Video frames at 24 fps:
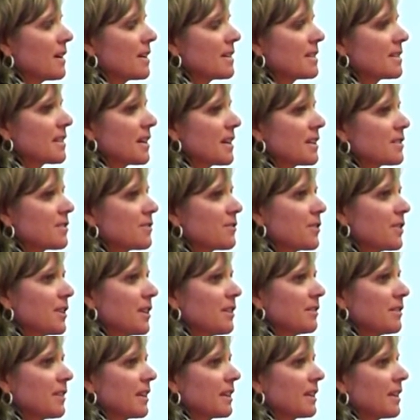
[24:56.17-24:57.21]
assess for
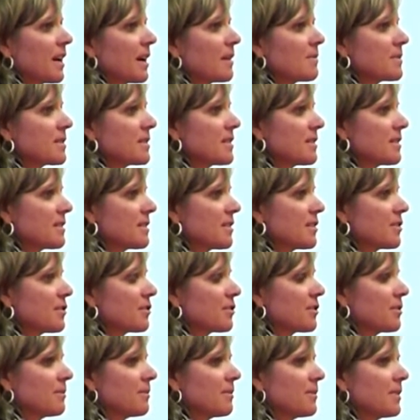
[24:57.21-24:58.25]
neonatal abstinence
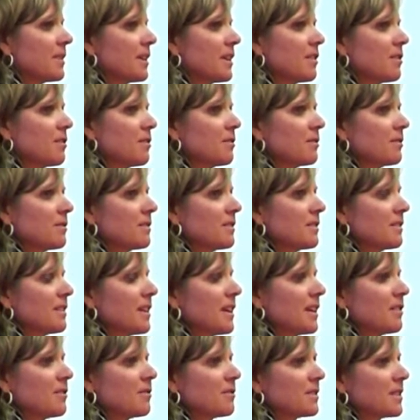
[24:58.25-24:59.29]
syndrome. They
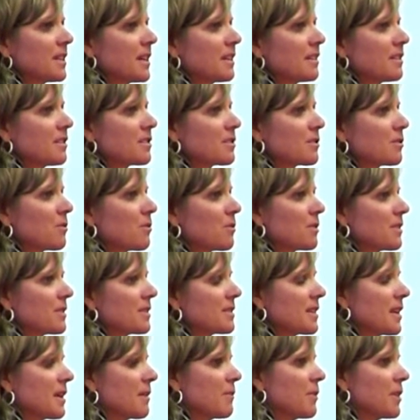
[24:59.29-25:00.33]
don't tend to score the
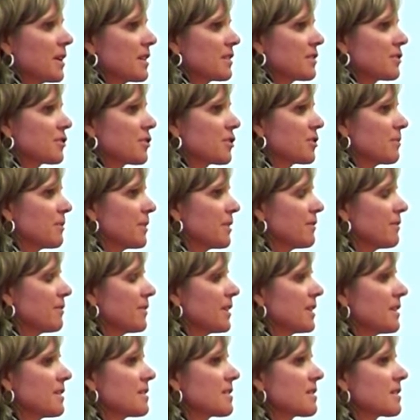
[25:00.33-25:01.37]
same way as term
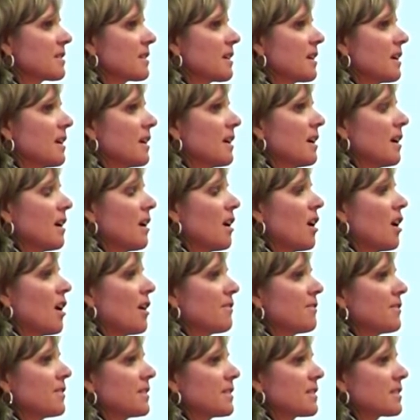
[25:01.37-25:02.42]
infants.
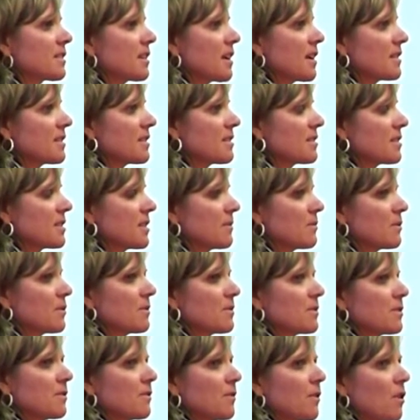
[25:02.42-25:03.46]
Often the signs and
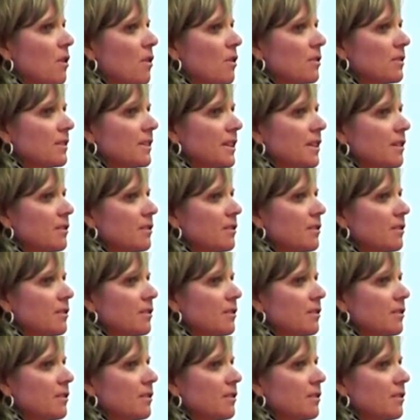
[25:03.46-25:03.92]
symptoms of all